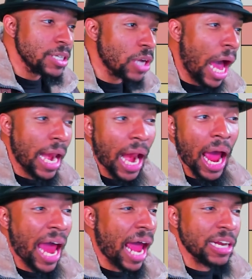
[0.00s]
So
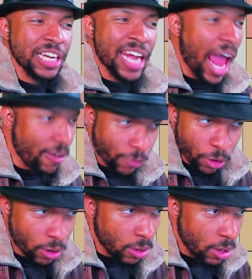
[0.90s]
I
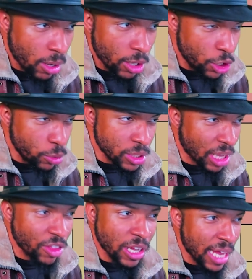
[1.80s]
never use this. I
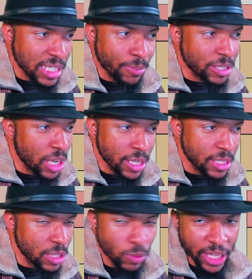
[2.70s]
think the last time I touched
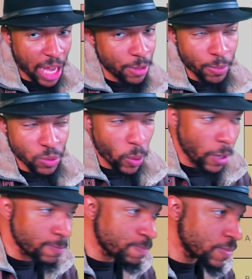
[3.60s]
this was GameCube as
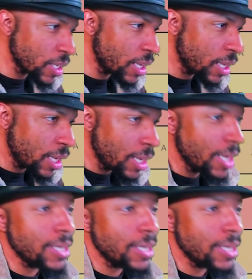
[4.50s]
well.